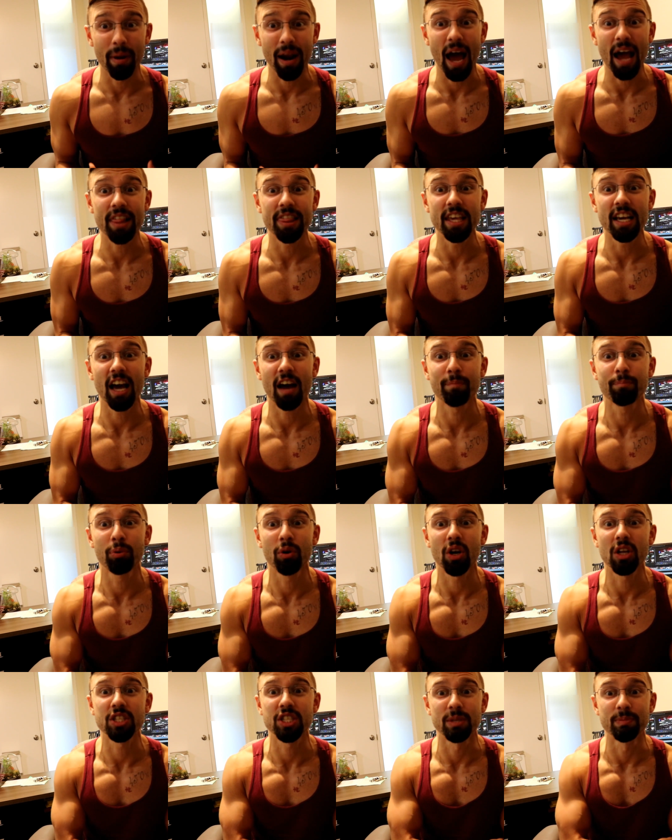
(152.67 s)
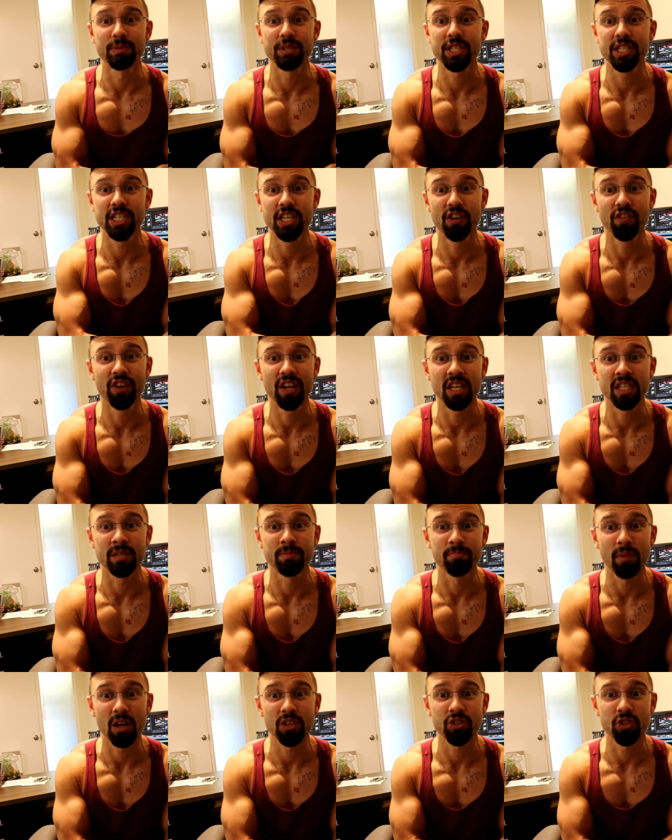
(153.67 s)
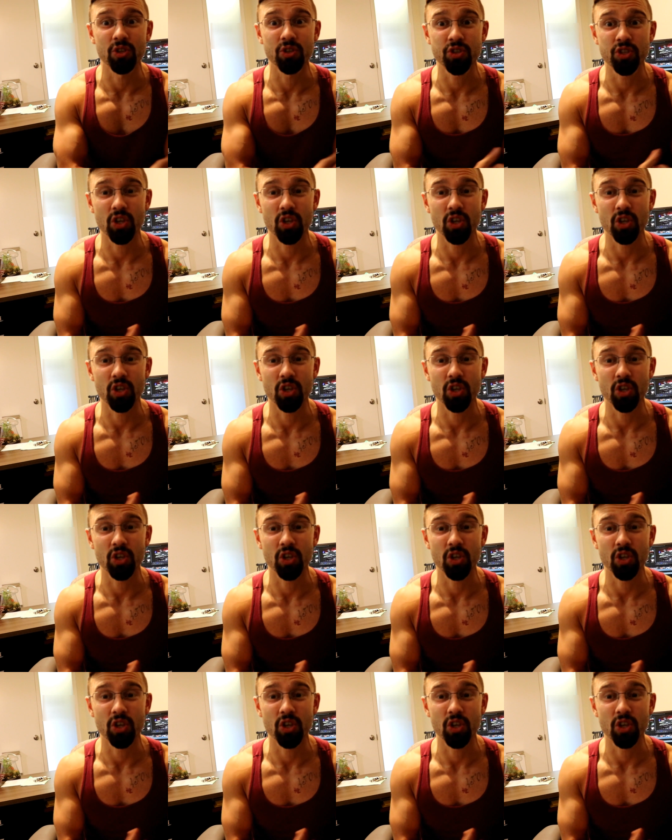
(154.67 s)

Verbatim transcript: but I think I put on some serious muscles.